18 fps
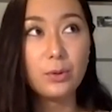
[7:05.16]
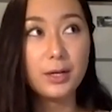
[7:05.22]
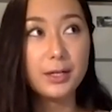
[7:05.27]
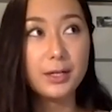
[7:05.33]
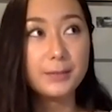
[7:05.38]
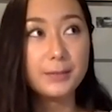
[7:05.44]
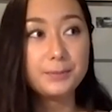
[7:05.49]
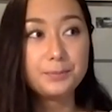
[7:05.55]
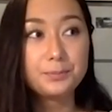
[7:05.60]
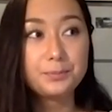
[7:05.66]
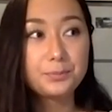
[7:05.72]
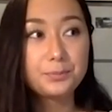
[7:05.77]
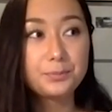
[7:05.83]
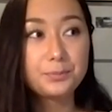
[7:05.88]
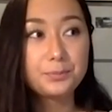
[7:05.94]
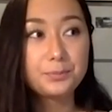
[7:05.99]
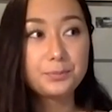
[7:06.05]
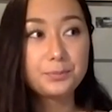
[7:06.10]
for
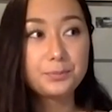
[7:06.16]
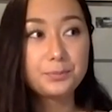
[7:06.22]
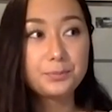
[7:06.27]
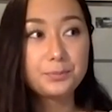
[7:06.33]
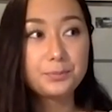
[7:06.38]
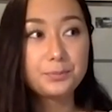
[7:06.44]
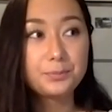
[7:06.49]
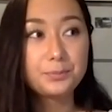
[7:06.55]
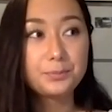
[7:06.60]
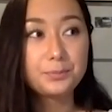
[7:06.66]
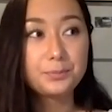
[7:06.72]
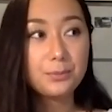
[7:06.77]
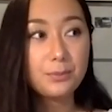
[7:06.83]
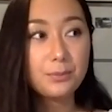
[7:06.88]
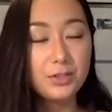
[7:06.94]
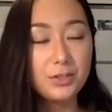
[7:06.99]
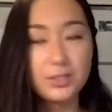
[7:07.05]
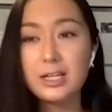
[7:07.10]

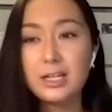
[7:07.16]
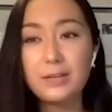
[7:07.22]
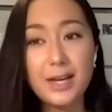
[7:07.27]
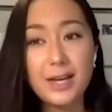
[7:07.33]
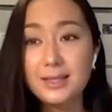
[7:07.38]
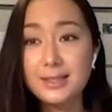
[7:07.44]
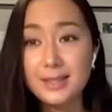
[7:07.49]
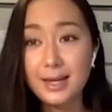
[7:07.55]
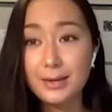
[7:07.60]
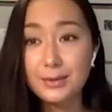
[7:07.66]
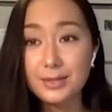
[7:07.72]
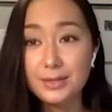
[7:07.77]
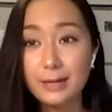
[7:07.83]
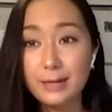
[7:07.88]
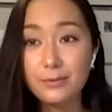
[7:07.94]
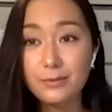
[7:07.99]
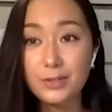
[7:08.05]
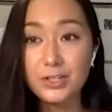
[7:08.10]
just kind of head down time
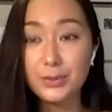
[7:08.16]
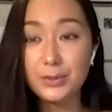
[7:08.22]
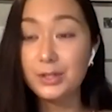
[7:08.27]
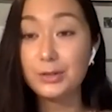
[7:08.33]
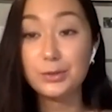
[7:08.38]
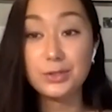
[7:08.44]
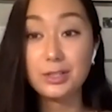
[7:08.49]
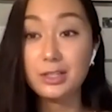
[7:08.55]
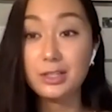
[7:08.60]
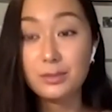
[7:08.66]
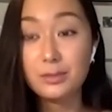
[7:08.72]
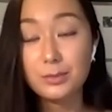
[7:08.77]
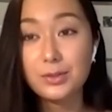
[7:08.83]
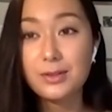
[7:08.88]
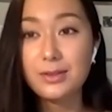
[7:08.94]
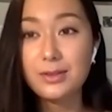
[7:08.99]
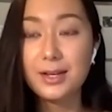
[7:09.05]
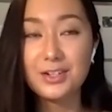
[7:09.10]
for doing your own deliverables. So that
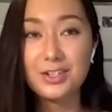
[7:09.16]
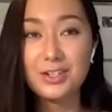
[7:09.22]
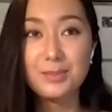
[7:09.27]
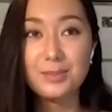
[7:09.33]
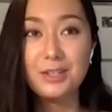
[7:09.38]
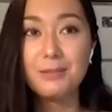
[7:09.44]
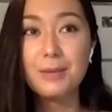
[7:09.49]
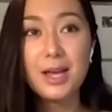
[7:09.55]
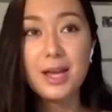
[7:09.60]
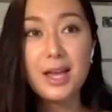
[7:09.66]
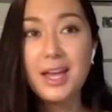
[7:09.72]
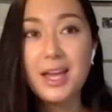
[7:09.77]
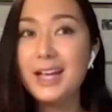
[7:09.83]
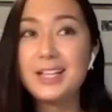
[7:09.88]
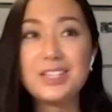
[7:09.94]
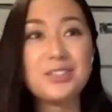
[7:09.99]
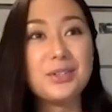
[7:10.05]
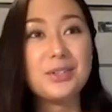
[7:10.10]
can just be
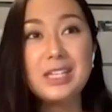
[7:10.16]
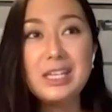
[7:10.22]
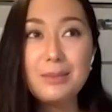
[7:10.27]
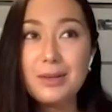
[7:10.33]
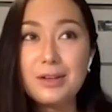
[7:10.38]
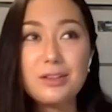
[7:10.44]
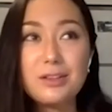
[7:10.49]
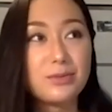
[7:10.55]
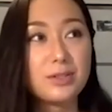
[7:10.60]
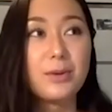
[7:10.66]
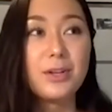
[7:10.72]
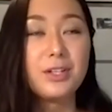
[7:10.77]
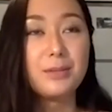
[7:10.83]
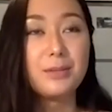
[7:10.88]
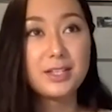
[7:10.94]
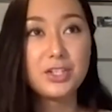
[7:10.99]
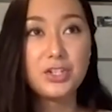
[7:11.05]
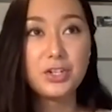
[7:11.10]
answering emails, responding to
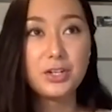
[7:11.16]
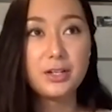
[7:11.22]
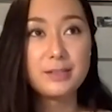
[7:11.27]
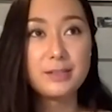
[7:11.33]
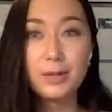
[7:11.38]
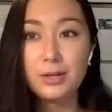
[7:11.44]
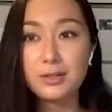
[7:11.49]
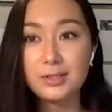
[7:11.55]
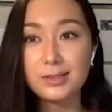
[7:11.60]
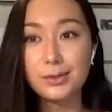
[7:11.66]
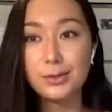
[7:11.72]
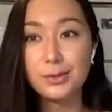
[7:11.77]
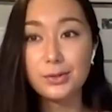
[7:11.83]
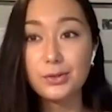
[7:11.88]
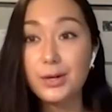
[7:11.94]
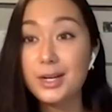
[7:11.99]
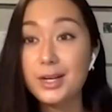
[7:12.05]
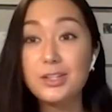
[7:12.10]
messages, but also
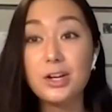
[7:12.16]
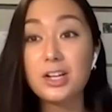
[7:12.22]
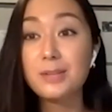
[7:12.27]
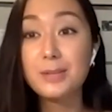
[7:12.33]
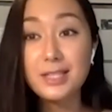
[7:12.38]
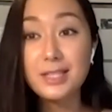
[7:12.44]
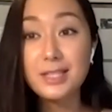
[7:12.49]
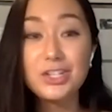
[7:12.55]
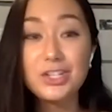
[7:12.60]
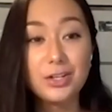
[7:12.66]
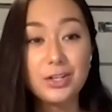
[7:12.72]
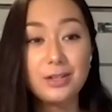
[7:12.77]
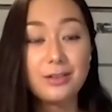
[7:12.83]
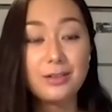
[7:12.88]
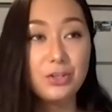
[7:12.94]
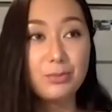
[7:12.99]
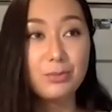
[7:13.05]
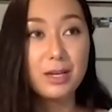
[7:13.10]
creating documentation.
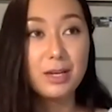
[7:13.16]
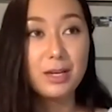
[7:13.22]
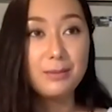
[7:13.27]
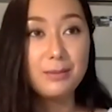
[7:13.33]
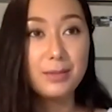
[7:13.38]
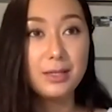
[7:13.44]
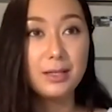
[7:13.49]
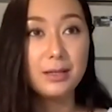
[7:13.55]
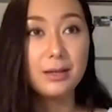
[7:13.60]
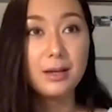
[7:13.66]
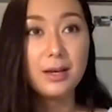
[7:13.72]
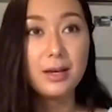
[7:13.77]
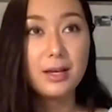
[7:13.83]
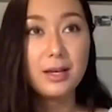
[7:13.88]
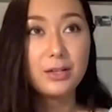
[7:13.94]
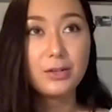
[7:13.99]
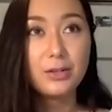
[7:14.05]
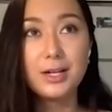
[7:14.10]
So you might be
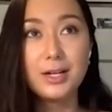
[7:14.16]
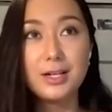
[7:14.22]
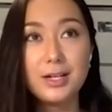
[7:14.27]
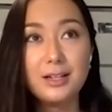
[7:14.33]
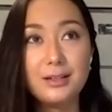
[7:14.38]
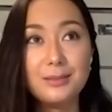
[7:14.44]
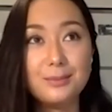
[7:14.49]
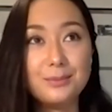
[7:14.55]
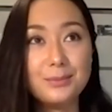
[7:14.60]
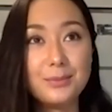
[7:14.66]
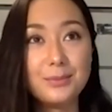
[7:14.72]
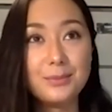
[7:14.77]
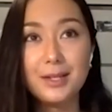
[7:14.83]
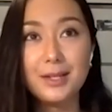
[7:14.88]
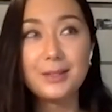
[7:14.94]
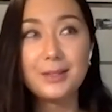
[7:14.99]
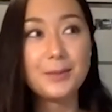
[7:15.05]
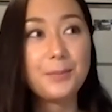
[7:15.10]

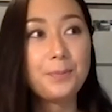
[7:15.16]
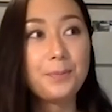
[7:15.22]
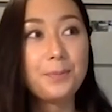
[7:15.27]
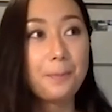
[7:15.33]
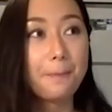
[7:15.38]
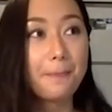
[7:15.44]
creating like